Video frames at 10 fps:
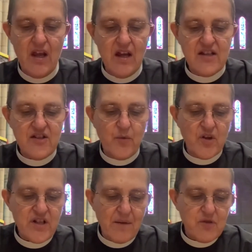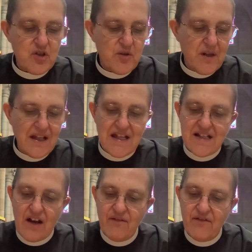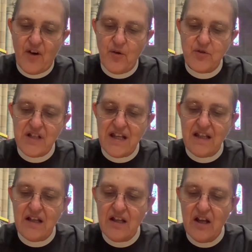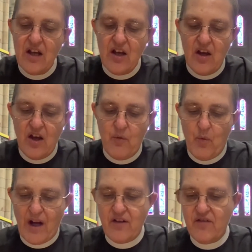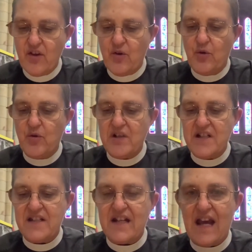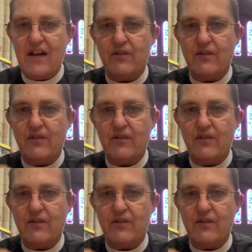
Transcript: So what I'm doing is I'm folding one of the corners down.